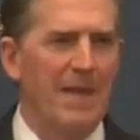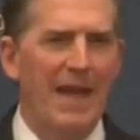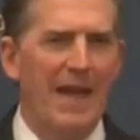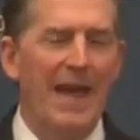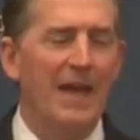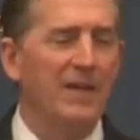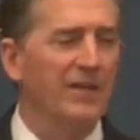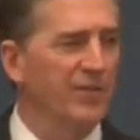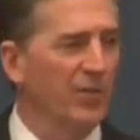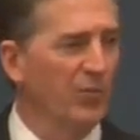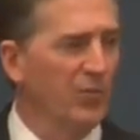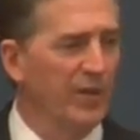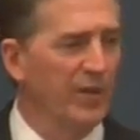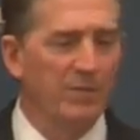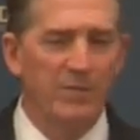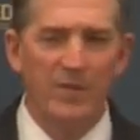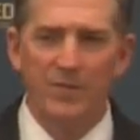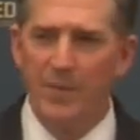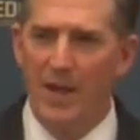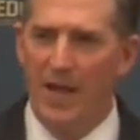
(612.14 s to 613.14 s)
out of the
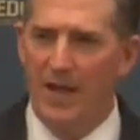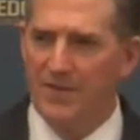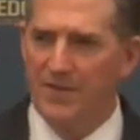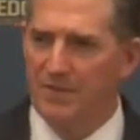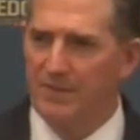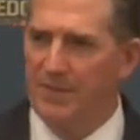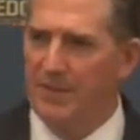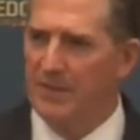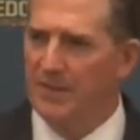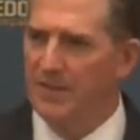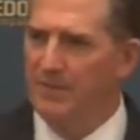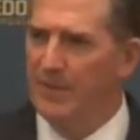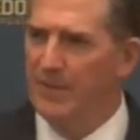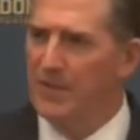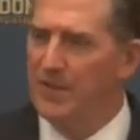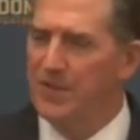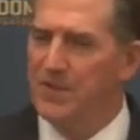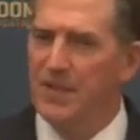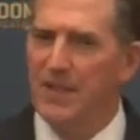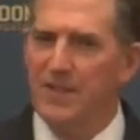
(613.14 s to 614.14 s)
realm of possibility
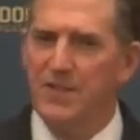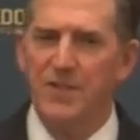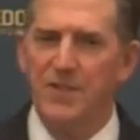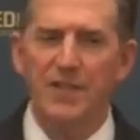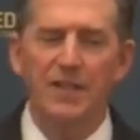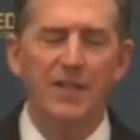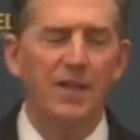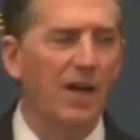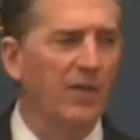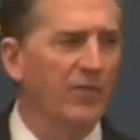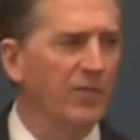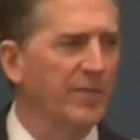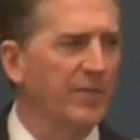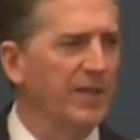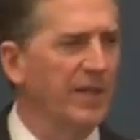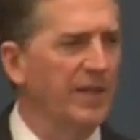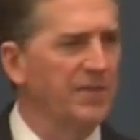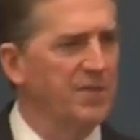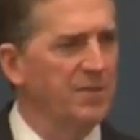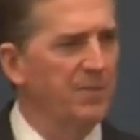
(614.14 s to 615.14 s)
because they see
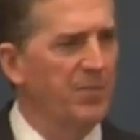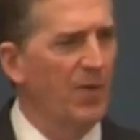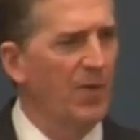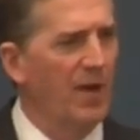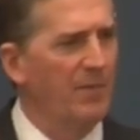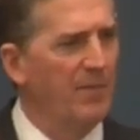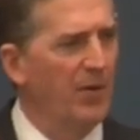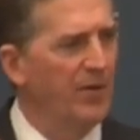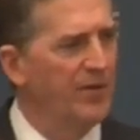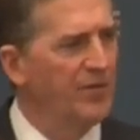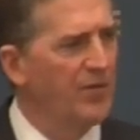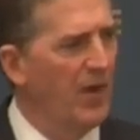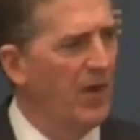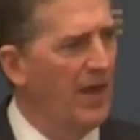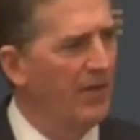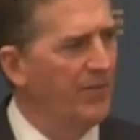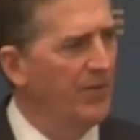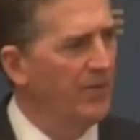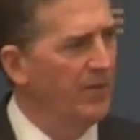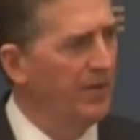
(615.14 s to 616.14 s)
government as the primary
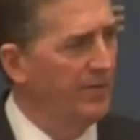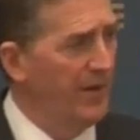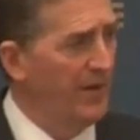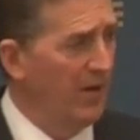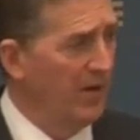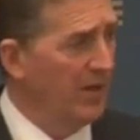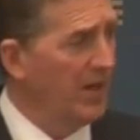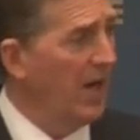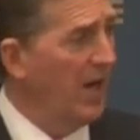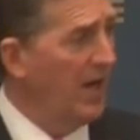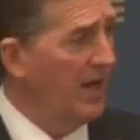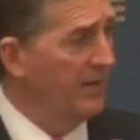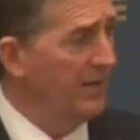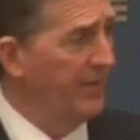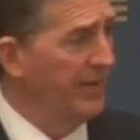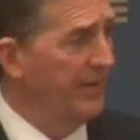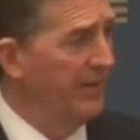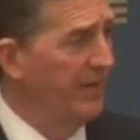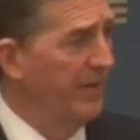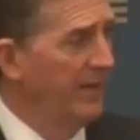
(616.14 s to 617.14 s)
driver of our
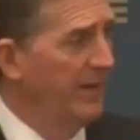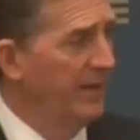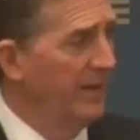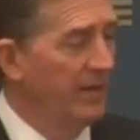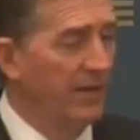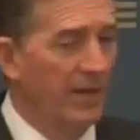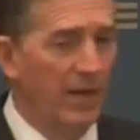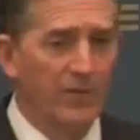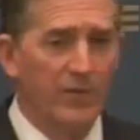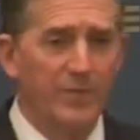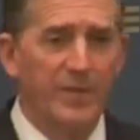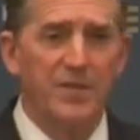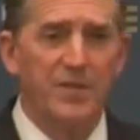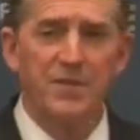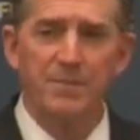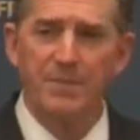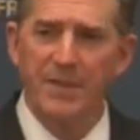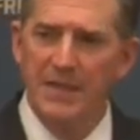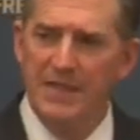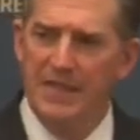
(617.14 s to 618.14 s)
economy. Government
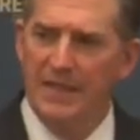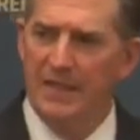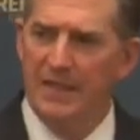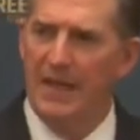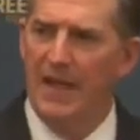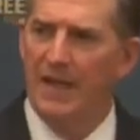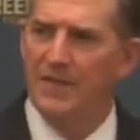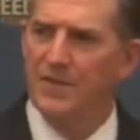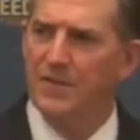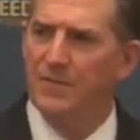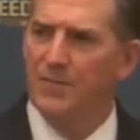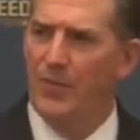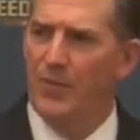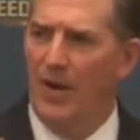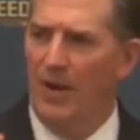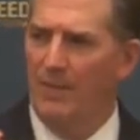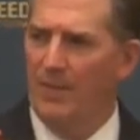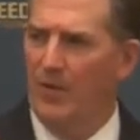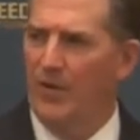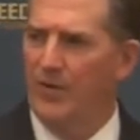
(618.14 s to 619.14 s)
spending as the
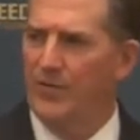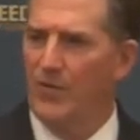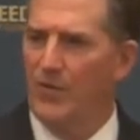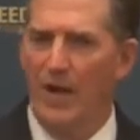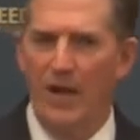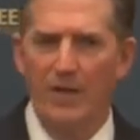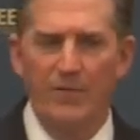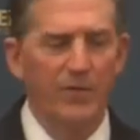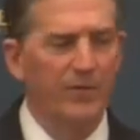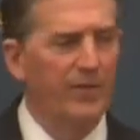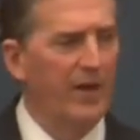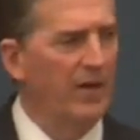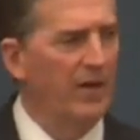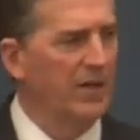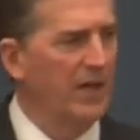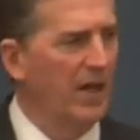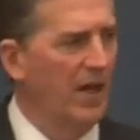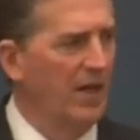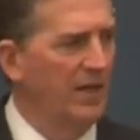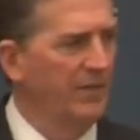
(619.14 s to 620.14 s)
primary driver of our
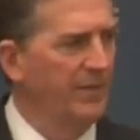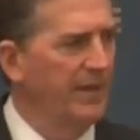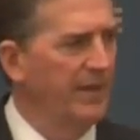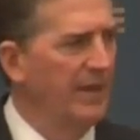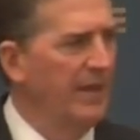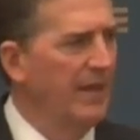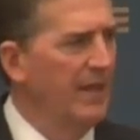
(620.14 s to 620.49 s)
economy.